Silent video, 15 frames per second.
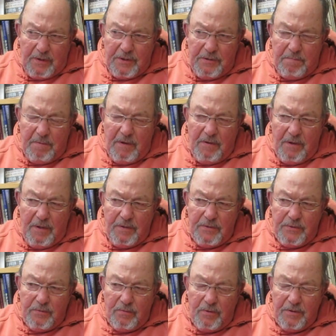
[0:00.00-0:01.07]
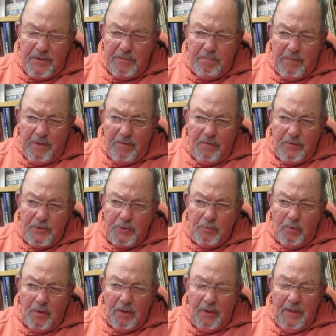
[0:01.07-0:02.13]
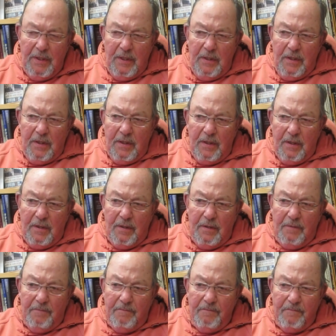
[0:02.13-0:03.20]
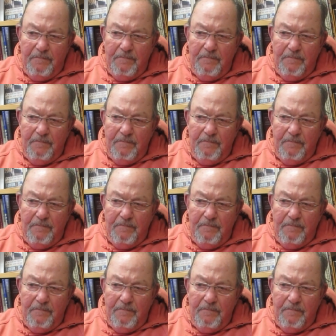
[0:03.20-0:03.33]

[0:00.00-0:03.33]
experience or a spiritual um,